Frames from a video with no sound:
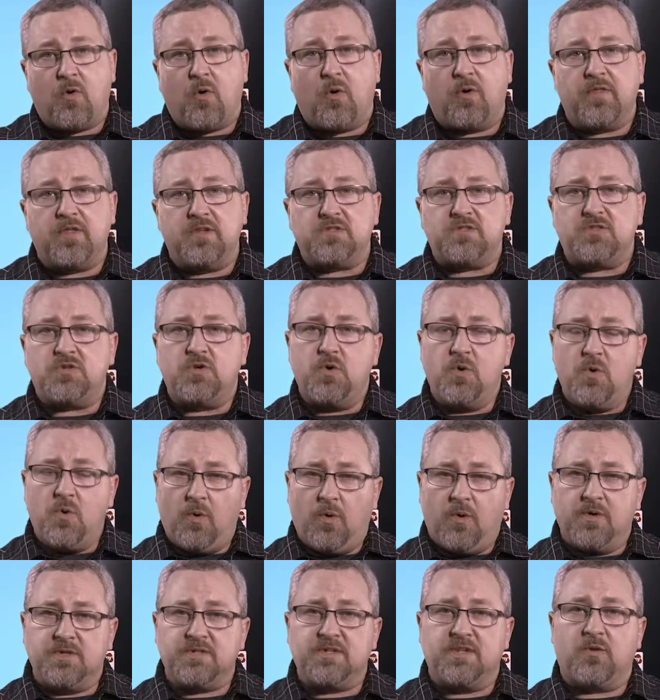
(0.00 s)
or the
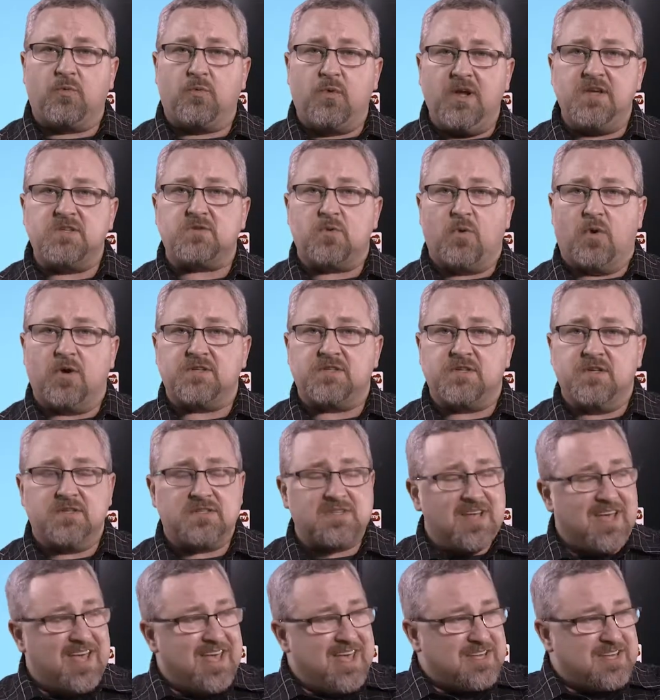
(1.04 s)
tools and the resources